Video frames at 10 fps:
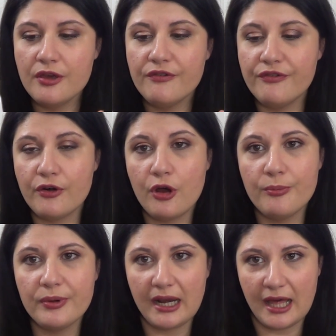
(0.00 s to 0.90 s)

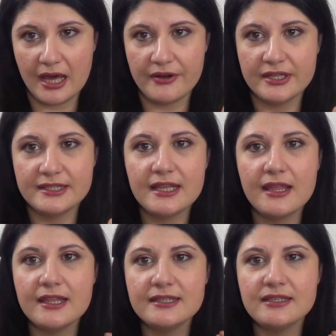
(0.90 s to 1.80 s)
from Clarins,
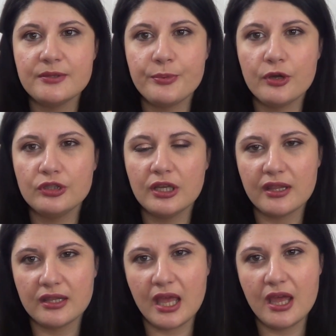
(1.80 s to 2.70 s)
and this is a product
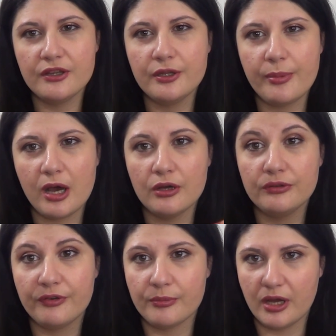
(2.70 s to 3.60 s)
that I heard
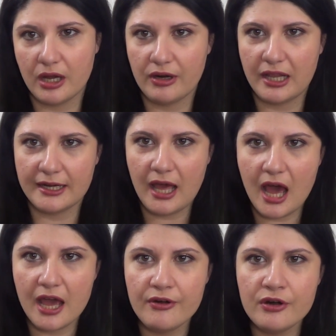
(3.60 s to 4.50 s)
about from Caroline
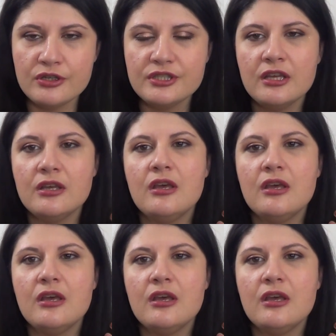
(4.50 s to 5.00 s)
Hirons